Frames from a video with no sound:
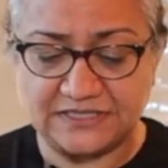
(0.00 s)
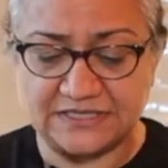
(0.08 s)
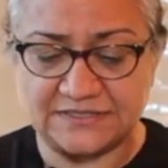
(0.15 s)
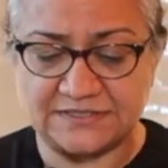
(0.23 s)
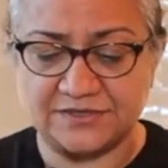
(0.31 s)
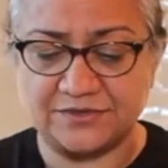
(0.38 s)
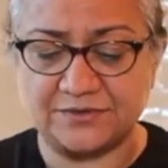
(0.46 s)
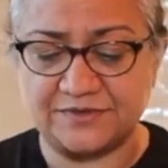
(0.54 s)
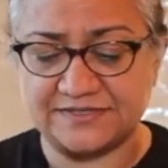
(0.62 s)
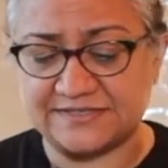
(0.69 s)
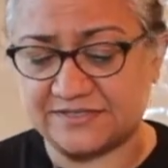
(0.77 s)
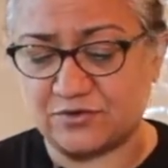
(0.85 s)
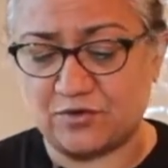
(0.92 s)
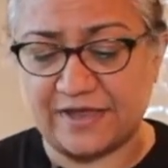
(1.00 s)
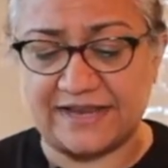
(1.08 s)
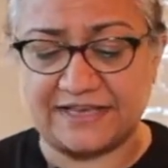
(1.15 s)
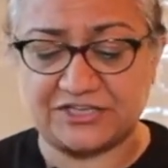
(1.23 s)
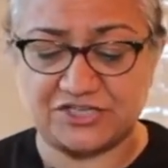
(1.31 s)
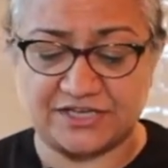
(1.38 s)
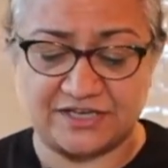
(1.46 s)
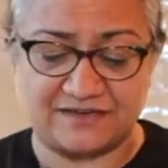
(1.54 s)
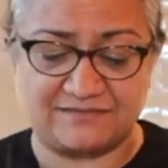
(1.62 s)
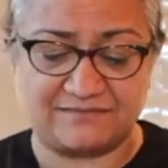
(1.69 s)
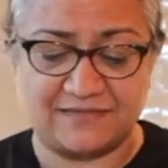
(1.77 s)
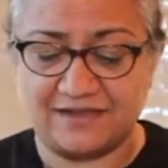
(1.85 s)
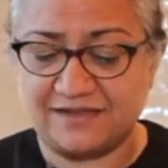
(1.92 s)
So this is an organic
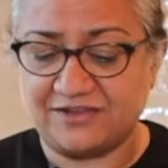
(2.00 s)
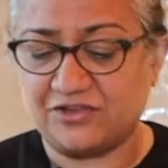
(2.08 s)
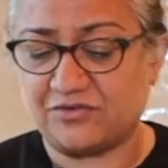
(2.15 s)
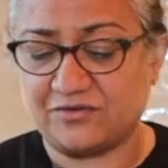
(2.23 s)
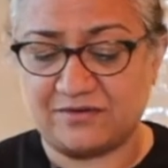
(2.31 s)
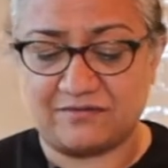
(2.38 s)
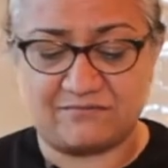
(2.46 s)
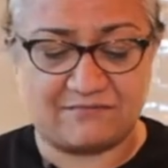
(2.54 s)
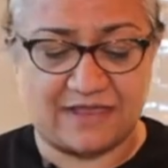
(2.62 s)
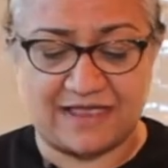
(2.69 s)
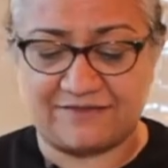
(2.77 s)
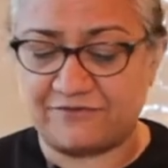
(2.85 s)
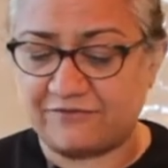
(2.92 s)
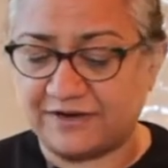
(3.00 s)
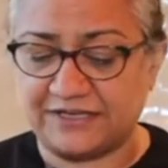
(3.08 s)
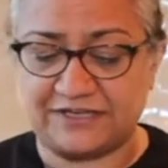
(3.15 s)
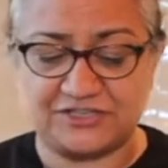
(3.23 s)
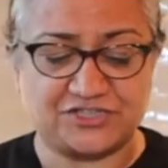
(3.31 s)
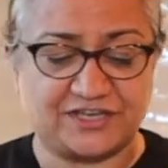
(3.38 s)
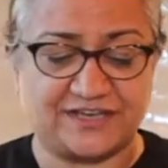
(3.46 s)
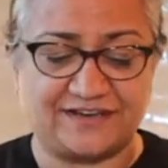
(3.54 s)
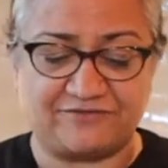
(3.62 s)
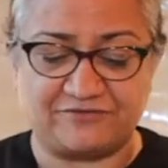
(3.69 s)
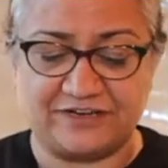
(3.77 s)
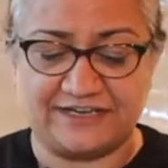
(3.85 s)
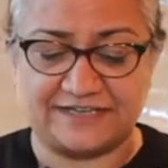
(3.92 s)
chicken. You can have a regular chicken,
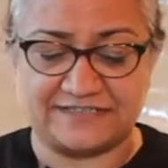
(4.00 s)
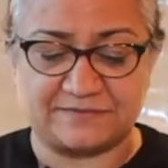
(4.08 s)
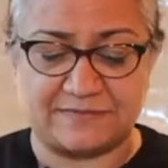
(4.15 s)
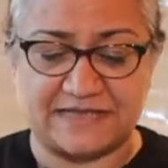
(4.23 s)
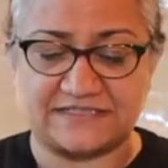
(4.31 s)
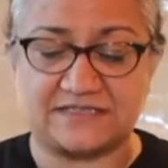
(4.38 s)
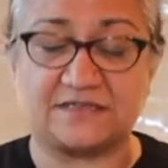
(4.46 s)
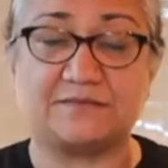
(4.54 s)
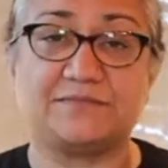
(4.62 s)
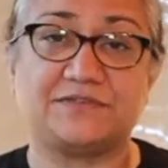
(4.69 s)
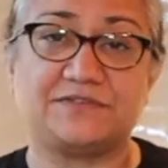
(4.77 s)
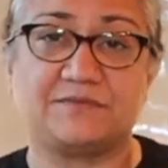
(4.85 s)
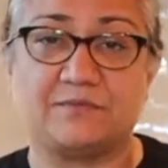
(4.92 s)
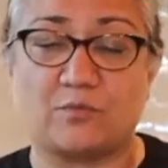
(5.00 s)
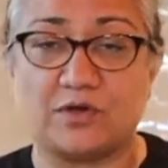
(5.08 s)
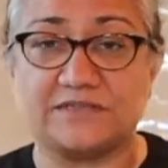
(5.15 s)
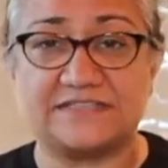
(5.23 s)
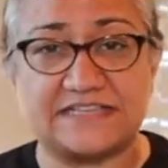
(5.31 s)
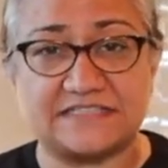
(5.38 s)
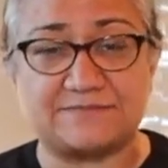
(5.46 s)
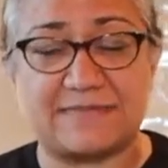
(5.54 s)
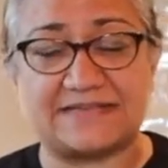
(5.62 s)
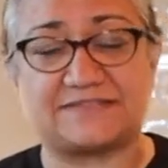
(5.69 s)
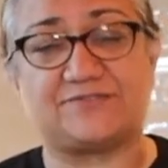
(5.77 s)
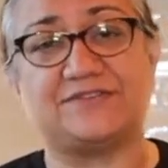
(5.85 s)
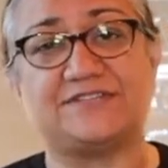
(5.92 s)
it really doesn't matter, but what does
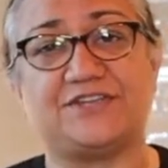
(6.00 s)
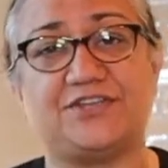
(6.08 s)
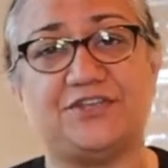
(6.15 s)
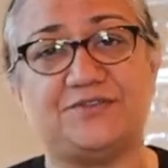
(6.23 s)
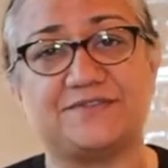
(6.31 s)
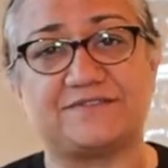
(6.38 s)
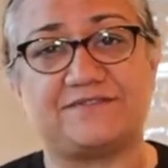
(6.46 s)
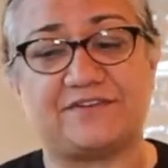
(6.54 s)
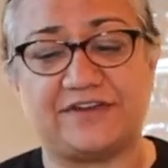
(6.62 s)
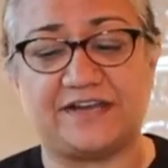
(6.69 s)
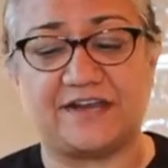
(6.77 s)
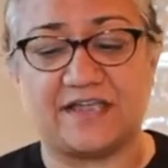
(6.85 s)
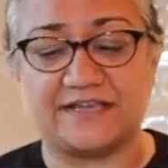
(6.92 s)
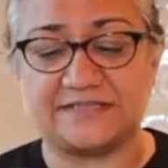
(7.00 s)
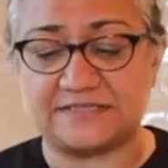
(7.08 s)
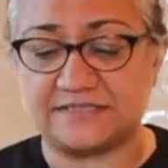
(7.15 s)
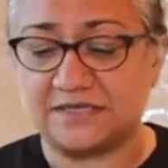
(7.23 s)
matter is that you use a very nice